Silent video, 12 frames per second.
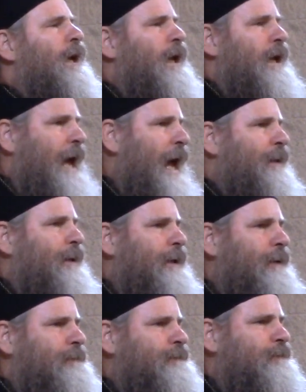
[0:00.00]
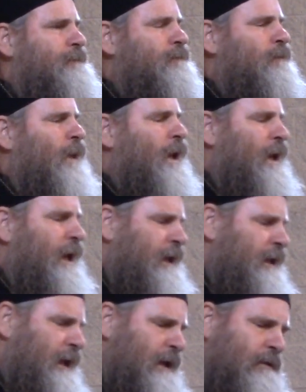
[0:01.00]
gathered.
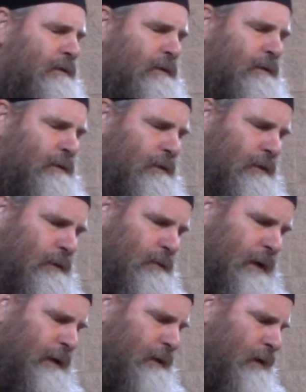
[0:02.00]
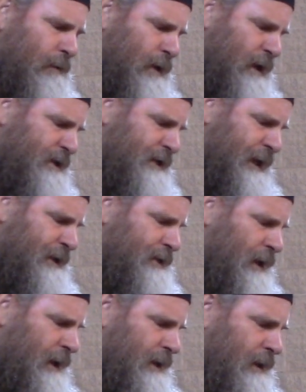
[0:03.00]
In the well-known book, St.
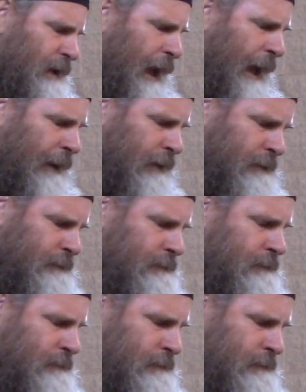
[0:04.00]
John of the Ladder,